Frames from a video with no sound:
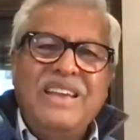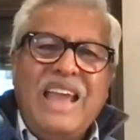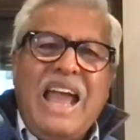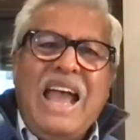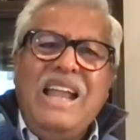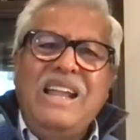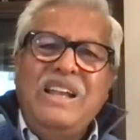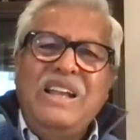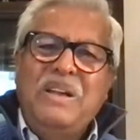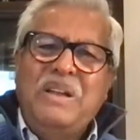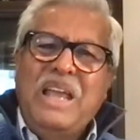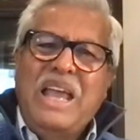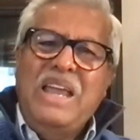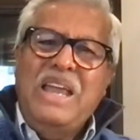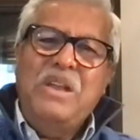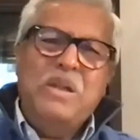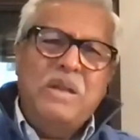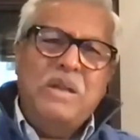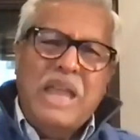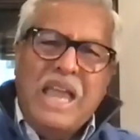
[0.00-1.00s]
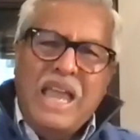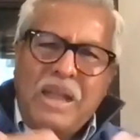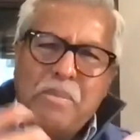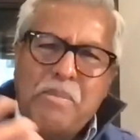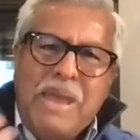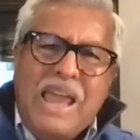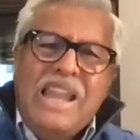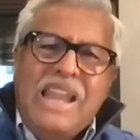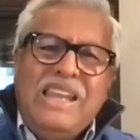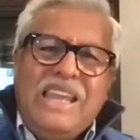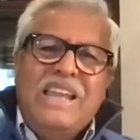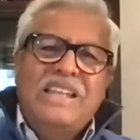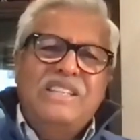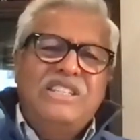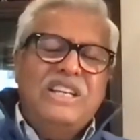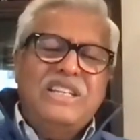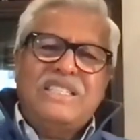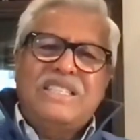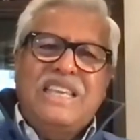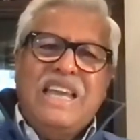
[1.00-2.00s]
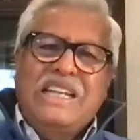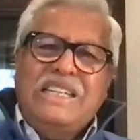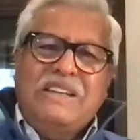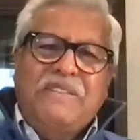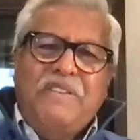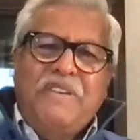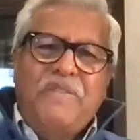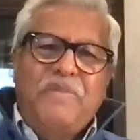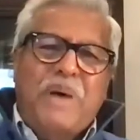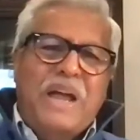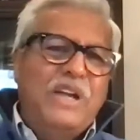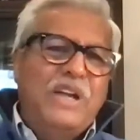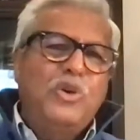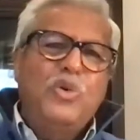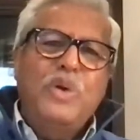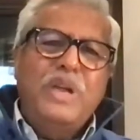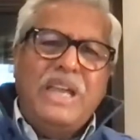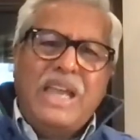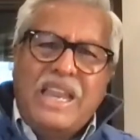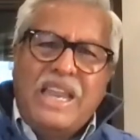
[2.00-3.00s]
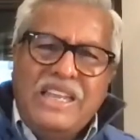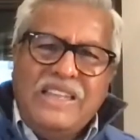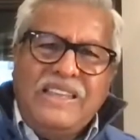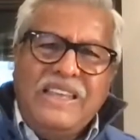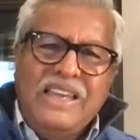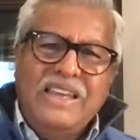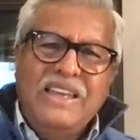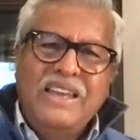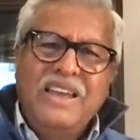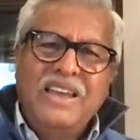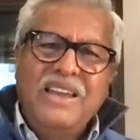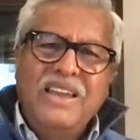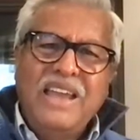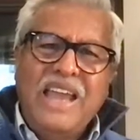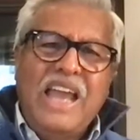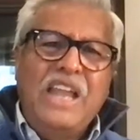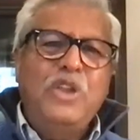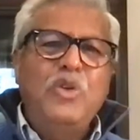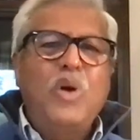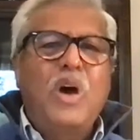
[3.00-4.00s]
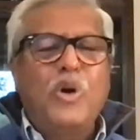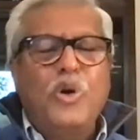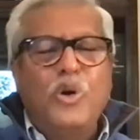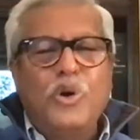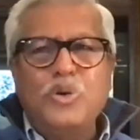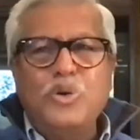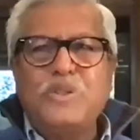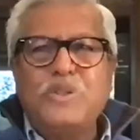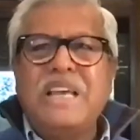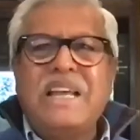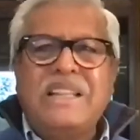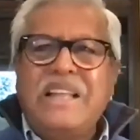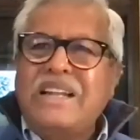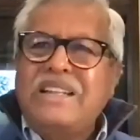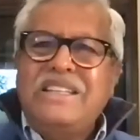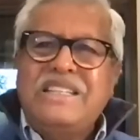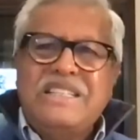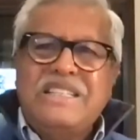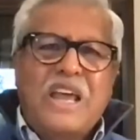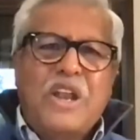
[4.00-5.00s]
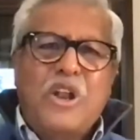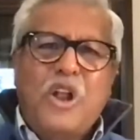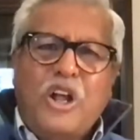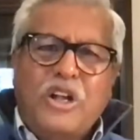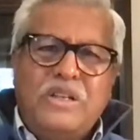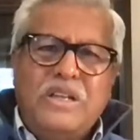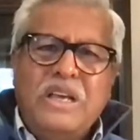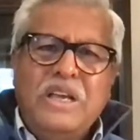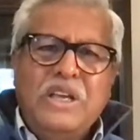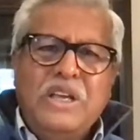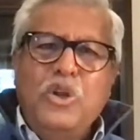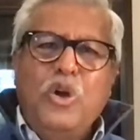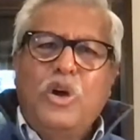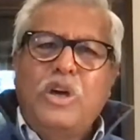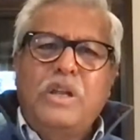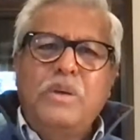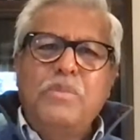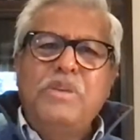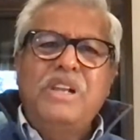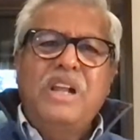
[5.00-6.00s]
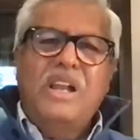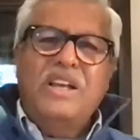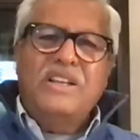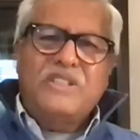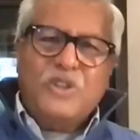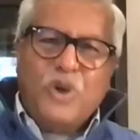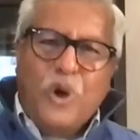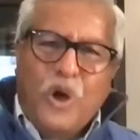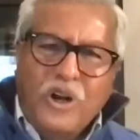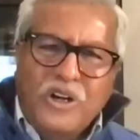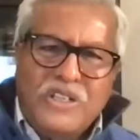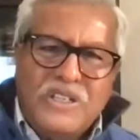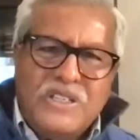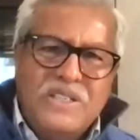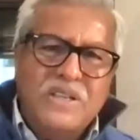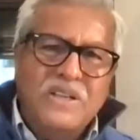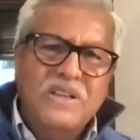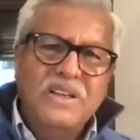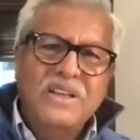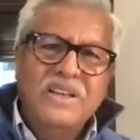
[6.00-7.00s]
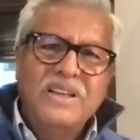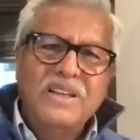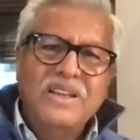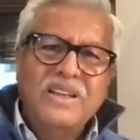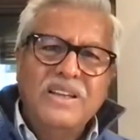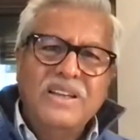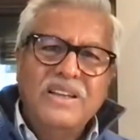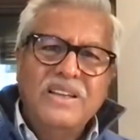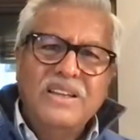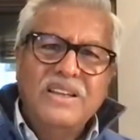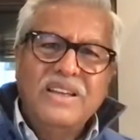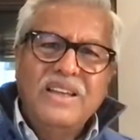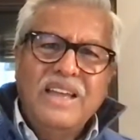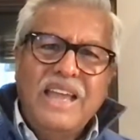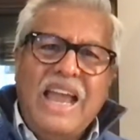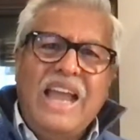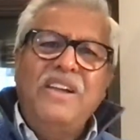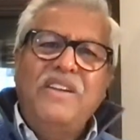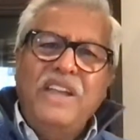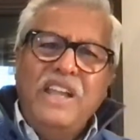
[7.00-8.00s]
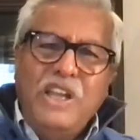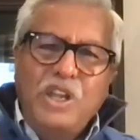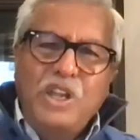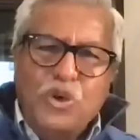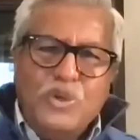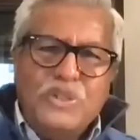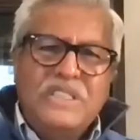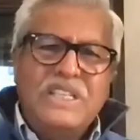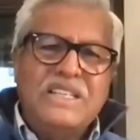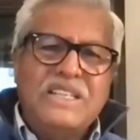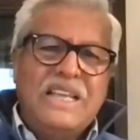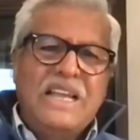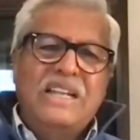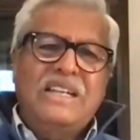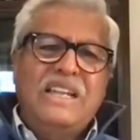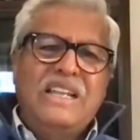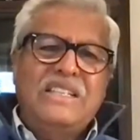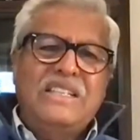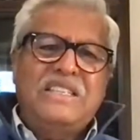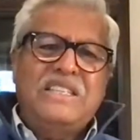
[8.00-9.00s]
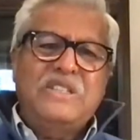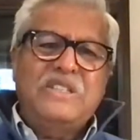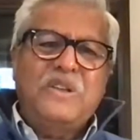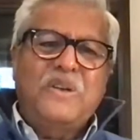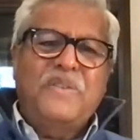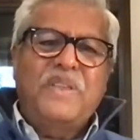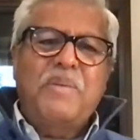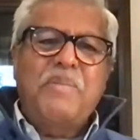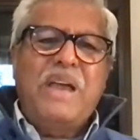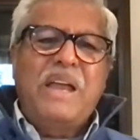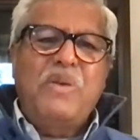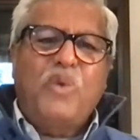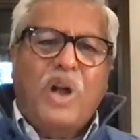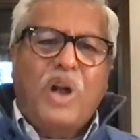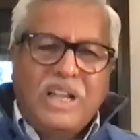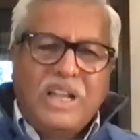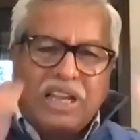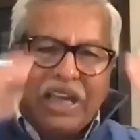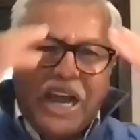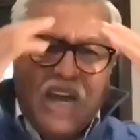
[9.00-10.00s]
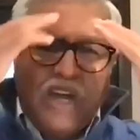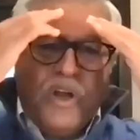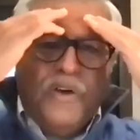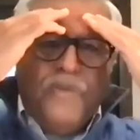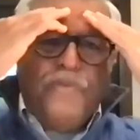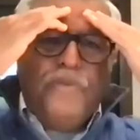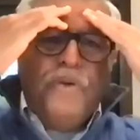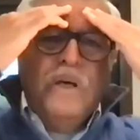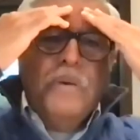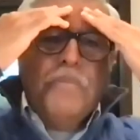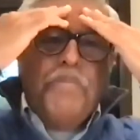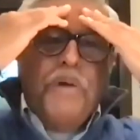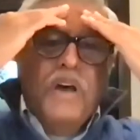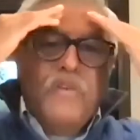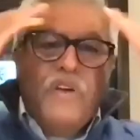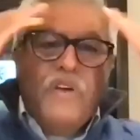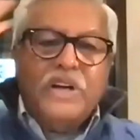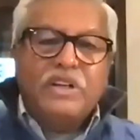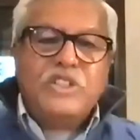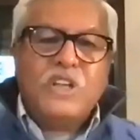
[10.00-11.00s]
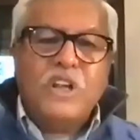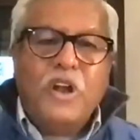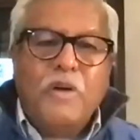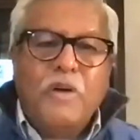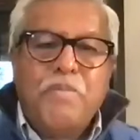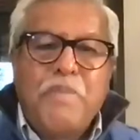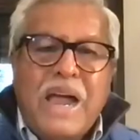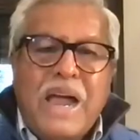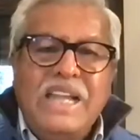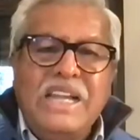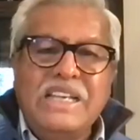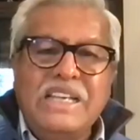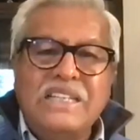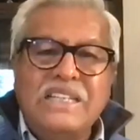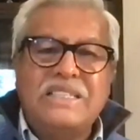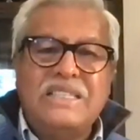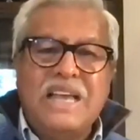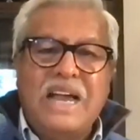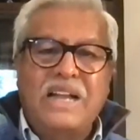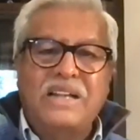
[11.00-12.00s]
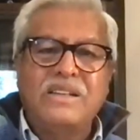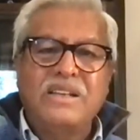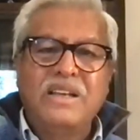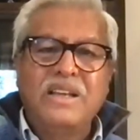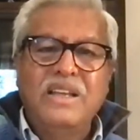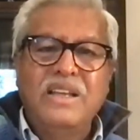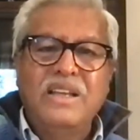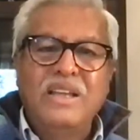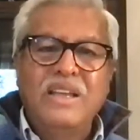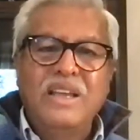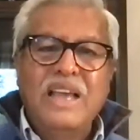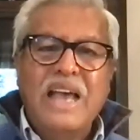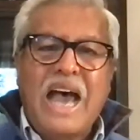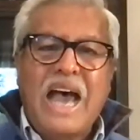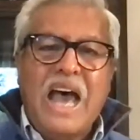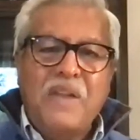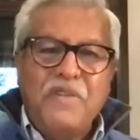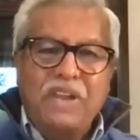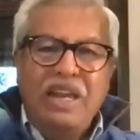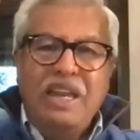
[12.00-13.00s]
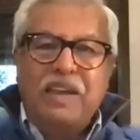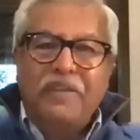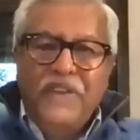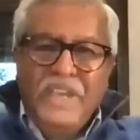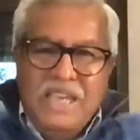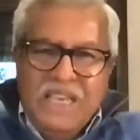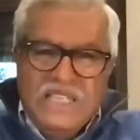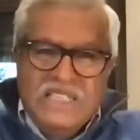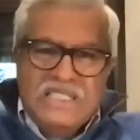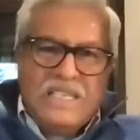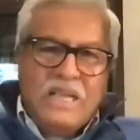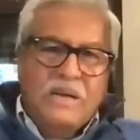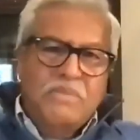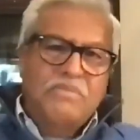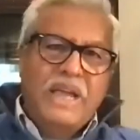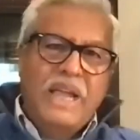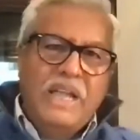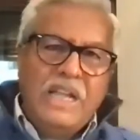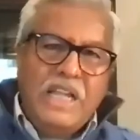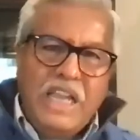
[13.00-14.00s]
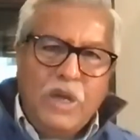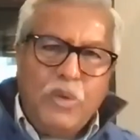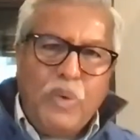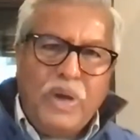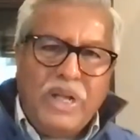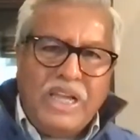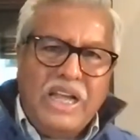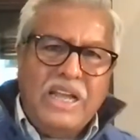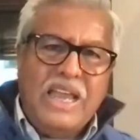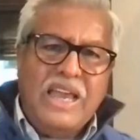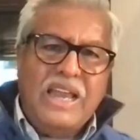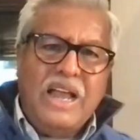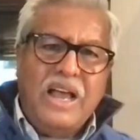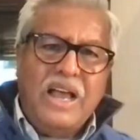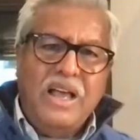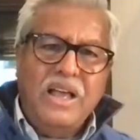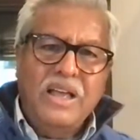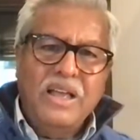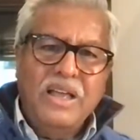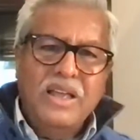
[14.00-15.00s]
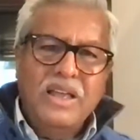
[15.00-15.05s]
And men can just get away by doing anything. And you are going to say that these are not, you know, criminal assaults and reduce the sentences of the men. What kind of perversion of mind is that? Are we living in some antiquated era?